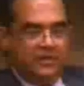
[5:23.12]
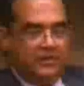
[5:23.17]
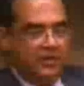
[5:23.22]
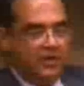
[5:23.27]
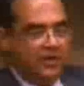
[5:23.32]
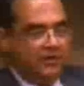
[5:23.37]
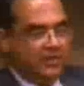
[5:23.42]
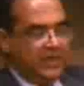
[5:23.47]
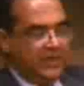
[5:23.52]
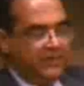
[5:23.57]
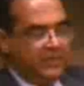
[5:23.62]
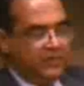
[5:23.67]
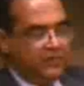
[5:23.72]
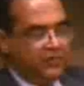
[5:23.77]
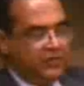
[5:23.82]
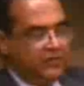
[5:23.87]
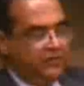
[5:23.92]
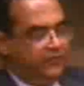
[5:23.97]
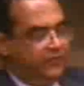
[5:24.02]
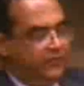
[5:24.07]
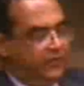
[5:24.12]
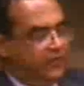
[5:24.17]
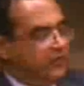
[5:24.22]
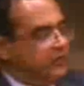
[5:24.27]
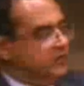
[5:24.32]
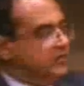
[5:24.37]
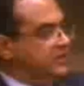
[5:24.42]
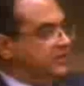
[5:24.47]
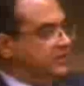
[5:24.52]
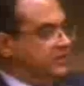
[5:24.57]
Now I'm coming to the
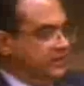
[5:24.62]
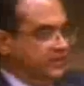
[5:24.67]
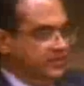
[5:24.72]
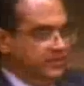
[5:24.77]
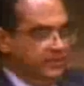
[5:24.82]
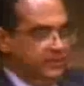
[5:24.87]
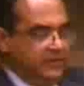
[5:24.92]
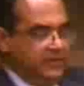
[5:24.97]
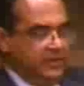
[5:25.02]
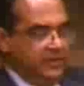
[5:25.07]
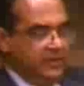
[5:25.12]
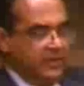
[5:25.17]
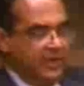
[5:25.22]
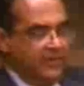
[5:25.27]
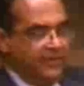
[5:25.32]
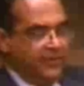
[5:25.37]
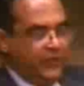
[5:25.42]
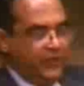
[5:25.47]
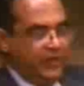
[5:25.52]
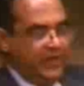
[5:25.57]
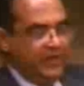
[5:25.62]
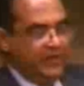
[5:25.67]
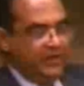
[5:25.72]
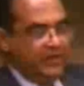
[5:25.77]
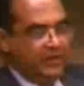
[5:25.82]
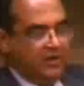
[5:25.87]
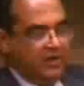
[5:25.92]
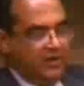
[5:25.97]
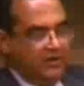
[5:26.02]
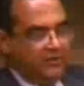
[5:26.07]
fourth component
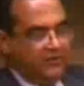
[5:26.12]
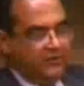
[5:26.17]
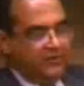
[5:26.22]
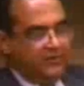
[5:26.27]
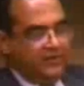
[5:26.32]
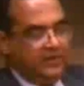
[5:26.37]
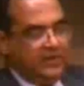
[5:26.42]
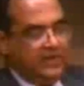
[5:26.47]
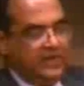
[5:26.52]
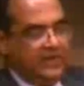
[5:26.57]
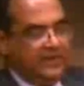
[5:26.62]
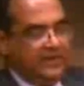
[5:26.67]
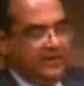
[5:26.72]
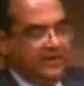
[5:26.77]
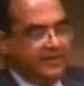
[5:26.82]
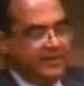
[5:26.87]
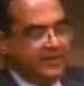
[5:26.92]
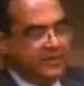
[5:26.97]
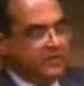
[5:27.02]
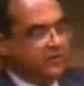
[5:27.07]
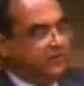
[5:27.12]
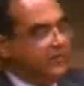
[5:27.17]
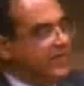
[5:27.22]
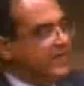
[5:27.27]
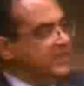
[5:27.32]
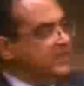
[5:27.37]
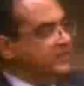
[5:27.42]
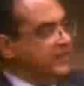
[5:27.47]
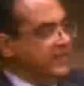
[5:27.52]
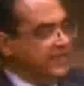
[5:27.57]
of legal risk
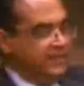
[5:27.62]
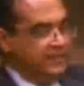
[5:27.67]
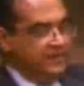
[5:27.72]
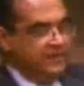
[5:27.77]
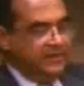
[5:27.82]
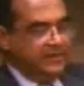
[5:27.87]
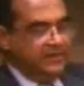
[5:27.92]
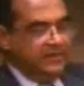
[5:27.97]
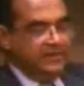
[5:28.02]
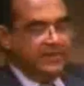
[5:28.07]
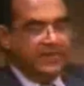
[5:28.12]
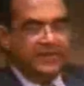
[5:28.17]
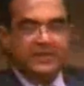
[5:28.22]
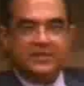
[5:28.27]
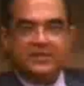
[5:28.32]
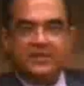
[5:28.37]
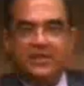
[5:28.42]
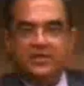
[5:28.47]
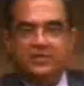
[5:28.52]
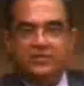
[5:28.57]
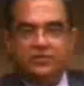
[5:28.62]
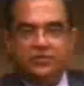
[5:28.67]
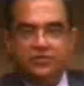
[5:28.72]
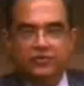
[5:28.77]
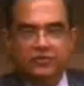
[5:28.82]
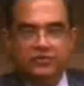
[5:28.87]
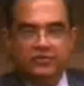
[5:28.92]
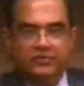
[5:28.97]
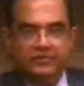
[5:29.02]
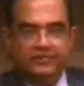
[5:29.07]
management, that is
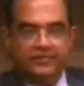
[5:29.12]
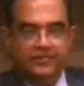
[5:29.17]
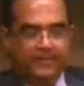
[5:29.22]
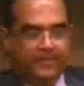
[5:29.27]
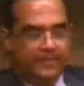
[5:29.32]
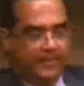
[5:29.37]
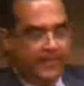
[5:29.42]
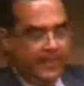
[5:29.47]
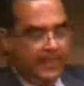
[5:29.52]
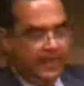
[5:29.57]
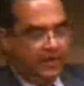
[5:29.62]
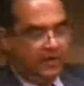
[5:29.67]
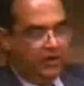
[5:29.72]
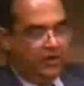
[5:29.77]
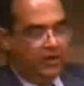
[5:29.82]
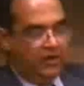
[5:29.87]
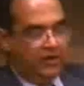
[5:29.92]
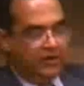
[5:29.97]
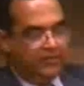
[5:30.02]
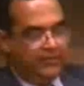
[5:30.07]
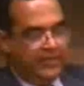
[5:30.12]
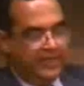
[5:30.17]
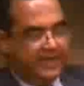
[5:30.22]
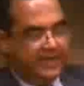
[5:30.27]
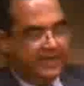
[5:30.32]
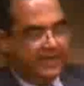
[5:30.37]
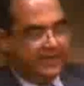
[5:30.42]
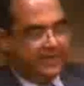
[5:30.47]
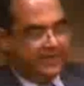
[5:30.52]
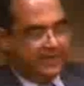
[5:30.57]
control or
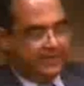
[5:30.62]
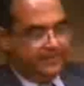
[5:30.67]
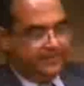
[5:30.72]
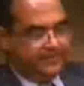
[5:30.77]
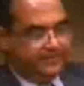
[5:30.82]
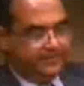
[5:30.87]
mitigation.